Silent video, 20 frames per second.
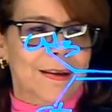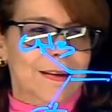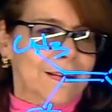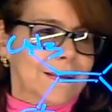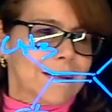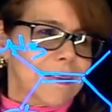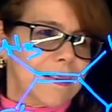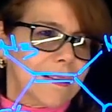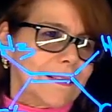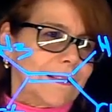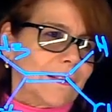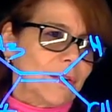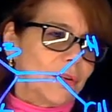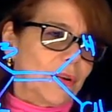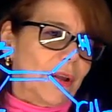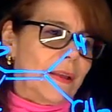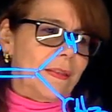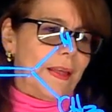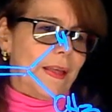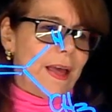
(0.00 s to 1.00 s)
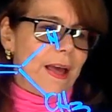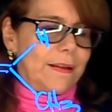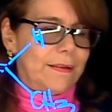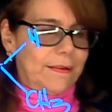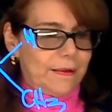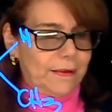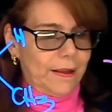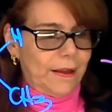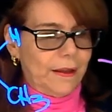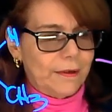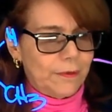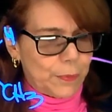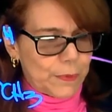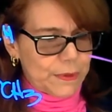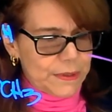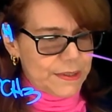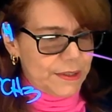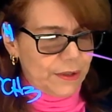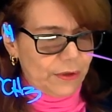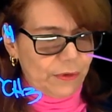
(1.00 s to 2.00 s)
let's look at that. This
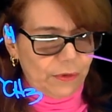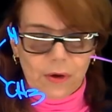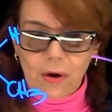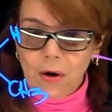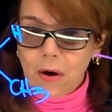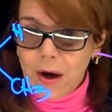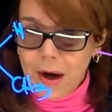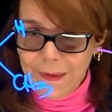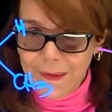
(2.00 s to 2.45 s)
particular,